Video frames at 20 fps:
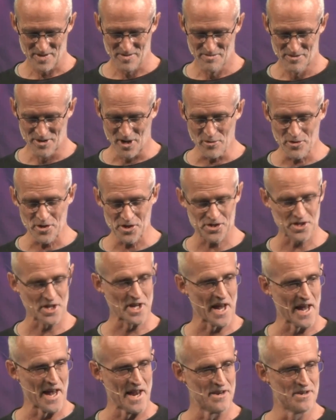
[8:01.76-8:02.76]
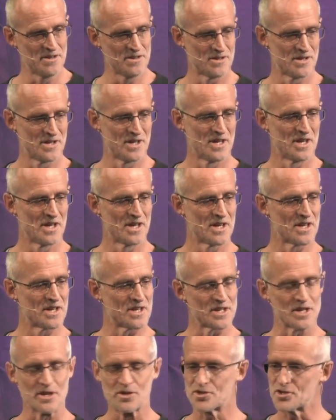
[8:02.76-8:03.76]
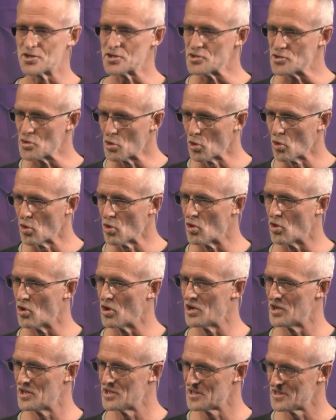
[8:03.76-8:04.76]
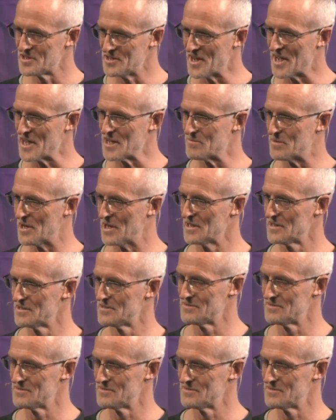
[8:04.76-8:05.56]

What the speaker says: Notice again, it's your neighbor.